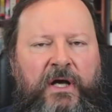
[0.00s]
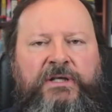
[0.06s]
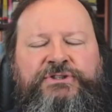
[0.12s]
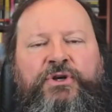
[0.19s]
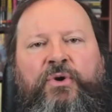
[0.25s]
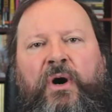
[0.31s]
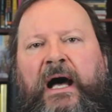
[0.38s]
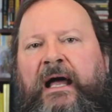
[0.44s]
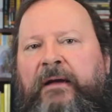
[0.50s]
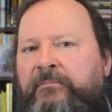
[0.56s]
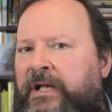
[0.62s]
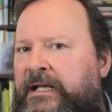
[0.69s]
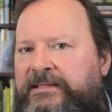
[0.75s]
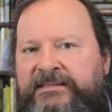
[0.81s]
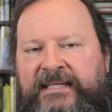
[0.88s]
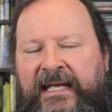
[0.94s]
So I'm
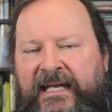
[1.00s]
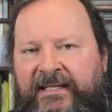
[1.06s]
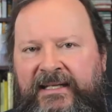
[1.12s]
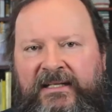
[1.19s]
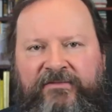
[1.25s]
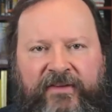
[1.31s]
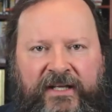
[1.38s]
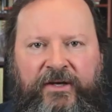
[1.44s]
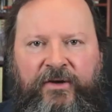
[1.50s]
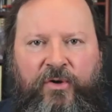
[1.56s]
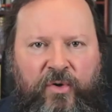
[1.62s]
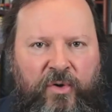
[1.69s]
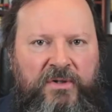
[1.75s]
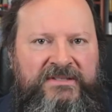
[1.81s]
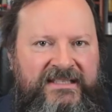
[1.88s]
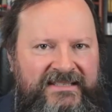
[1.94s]
not saying that video
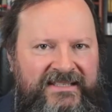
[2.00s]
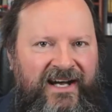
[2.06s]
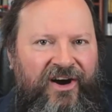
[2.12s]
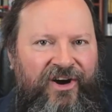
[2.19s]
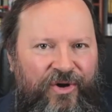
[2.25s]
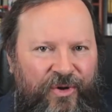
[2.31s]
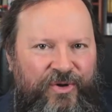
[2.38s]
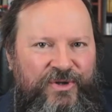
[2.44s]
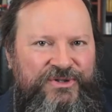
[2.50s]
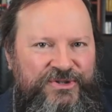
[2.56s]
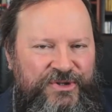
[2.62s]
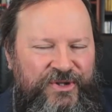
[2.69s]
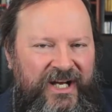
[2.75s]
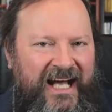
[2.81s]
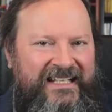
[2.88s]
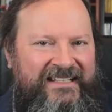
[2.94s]
courses are
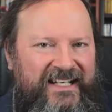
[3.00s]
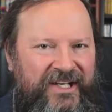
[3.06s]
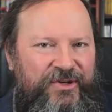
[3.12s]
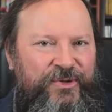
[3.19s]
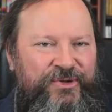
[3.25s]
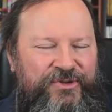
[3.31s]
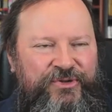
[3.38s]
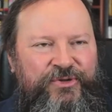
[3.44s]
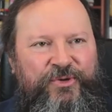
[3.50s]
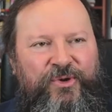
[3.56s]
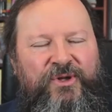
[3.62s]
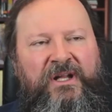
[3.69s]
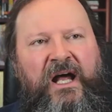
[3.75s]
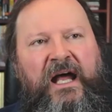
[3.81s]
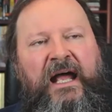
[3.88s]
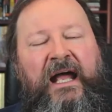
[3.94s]
also not a good
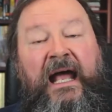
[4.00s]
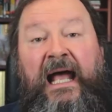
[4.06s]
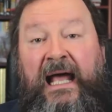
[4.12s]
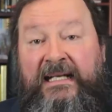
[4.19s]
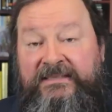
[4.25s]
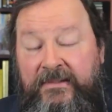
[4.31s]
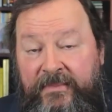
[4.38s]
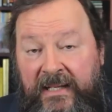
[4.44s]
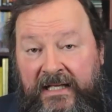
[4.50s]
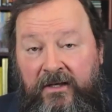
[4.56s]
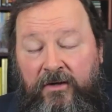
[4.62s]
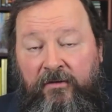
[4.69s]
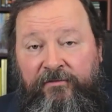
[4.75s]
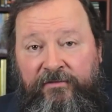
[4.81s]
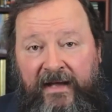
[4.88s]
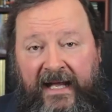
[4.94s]
tool. As a
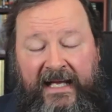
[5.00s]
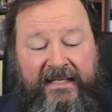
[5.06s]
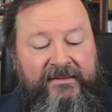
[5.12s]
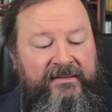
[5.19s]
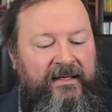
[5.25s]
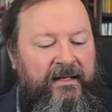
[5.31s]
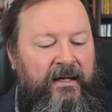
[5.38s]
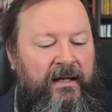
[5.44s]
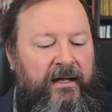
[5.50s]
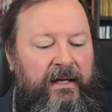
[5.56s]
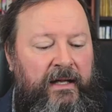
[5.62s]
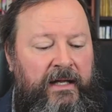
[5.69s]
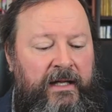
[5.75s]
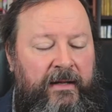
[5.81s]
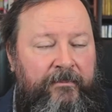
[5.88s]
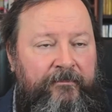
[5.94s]
matter of fact,
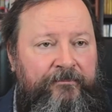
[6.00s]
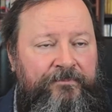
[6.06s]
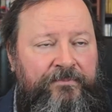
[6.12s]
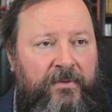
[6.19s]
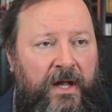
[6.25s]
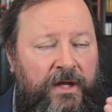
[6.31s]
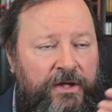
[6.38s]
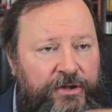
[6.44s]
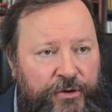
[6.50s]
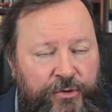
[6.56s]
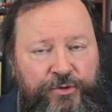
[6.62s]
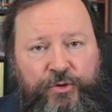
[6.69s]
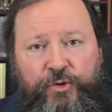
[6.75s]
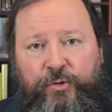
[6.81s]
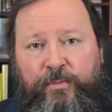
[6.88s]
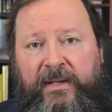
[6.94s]

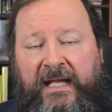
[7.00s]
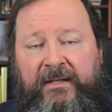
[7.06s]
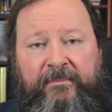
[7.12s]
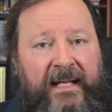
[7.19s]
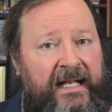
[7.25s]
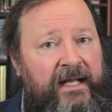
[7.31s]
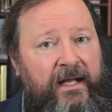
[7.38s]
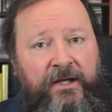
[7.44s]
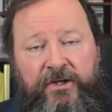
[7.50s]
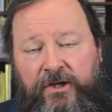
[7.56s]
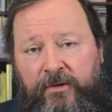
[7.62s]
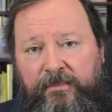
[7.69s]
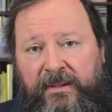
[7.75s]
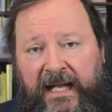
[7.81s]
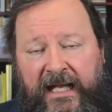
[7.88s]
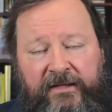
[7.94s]
YouTube and many other
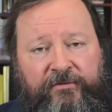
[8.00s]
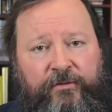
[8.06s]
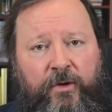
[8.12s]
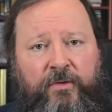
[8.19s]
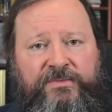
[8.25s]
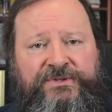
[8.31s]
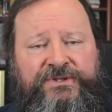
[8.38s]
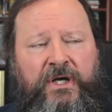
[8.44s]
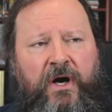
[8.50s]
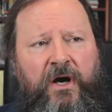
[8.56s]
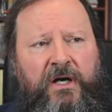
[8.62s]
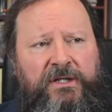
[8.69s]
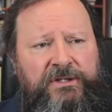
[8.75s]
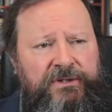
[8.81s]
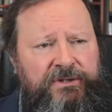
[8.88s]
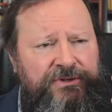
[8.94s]
platforms
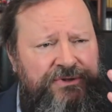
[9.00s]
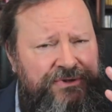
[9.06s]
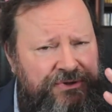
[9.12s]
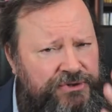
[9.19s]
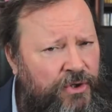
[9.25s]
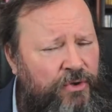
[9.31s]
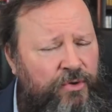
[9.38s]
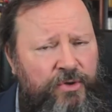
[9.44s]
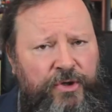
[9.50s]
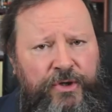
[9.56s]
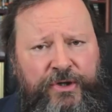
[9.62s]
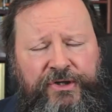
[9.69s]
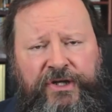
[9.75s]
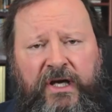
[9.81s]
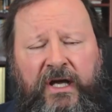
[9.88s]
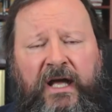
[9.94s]
are so
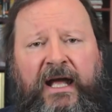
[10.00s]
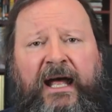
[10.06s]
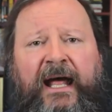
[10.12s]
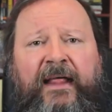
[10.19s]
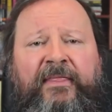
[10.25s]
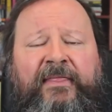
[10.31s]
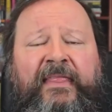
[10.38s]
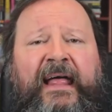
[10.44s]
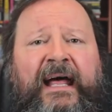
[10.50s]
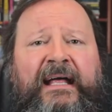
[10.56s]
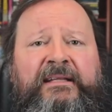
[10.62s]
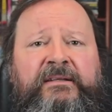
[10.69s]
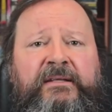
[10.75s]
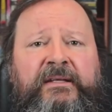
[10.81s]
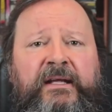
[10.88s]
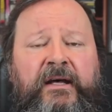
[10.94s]
good
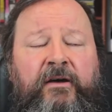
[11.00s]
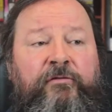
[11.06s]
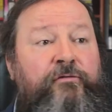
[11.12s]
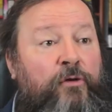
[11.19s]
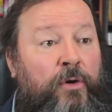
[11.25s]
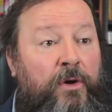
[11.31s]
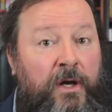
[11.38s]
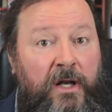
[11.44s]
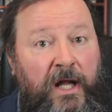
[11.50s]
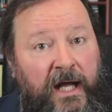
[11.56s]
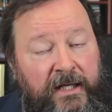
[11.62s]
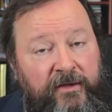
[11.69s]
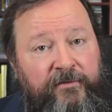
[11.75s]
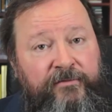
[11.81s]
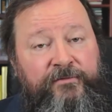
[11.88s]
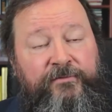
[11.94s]
that for a
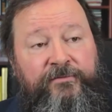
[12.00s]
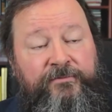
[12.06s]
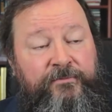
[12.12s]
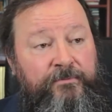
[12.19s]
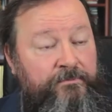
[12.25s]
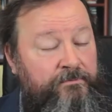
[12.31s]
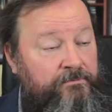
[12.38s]
lot of